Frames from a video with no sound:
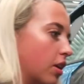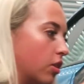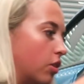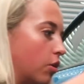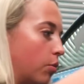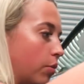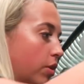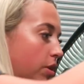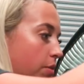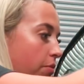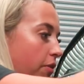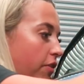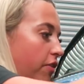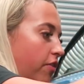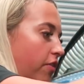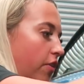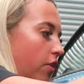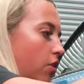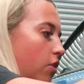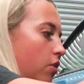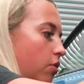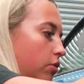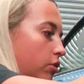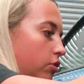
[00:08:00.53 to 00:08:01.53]
the week
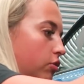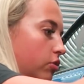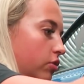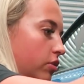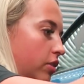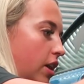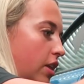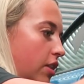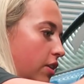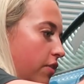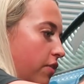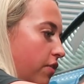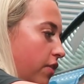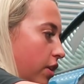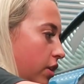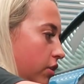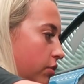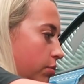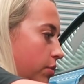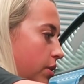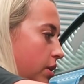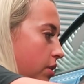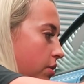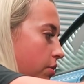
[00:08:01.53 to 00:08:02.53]
before, which was like the
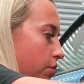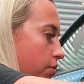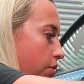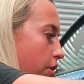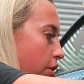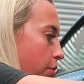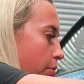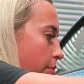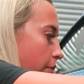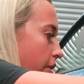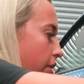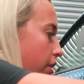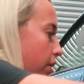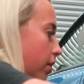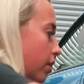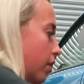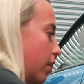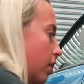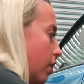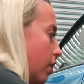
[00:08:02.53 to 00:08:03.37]
first week that we were open,